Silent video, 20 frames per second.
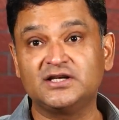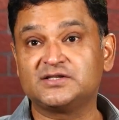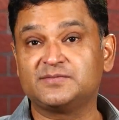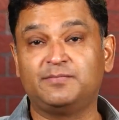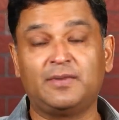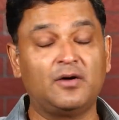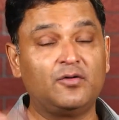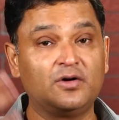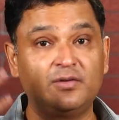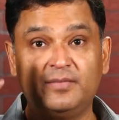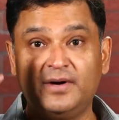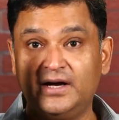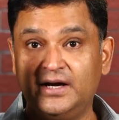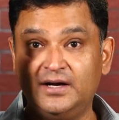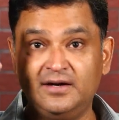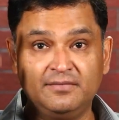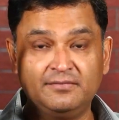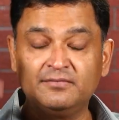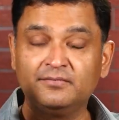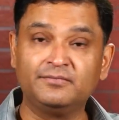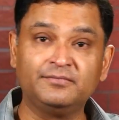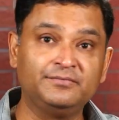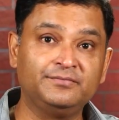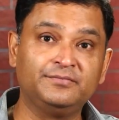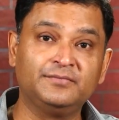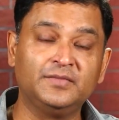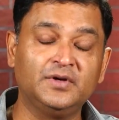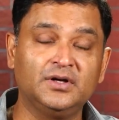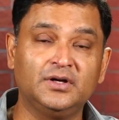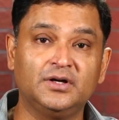It's powered by
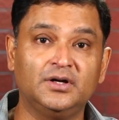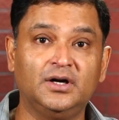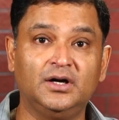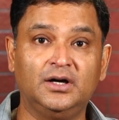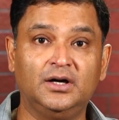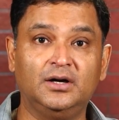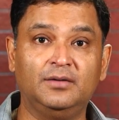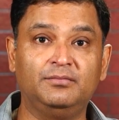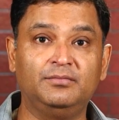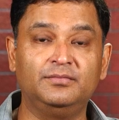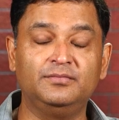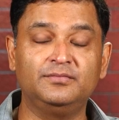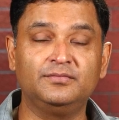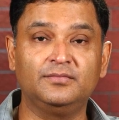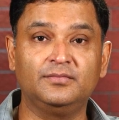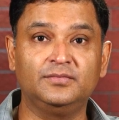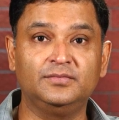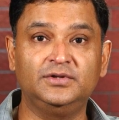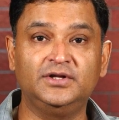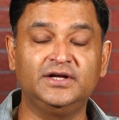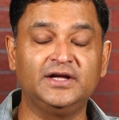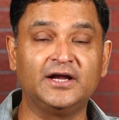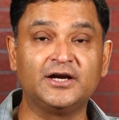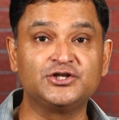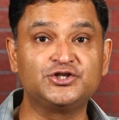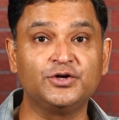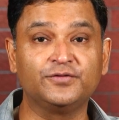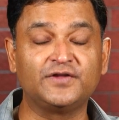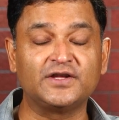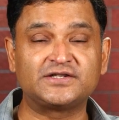the
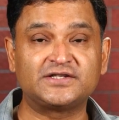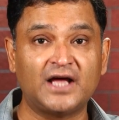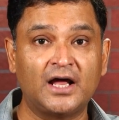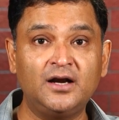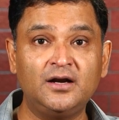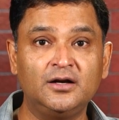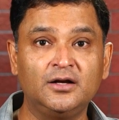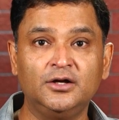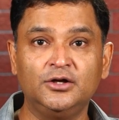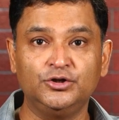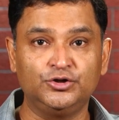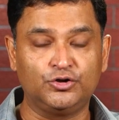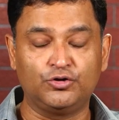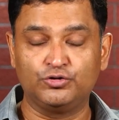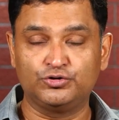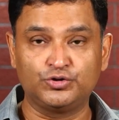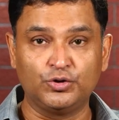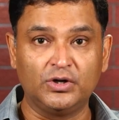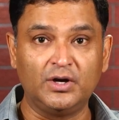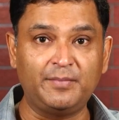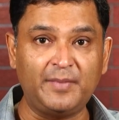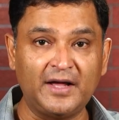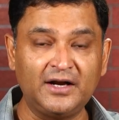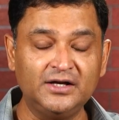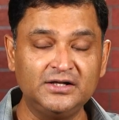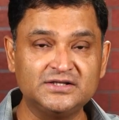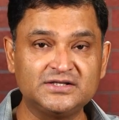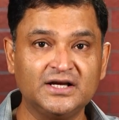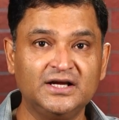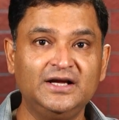energy of the sun through solar
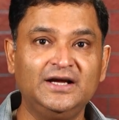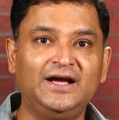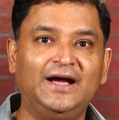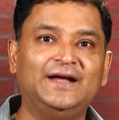panels.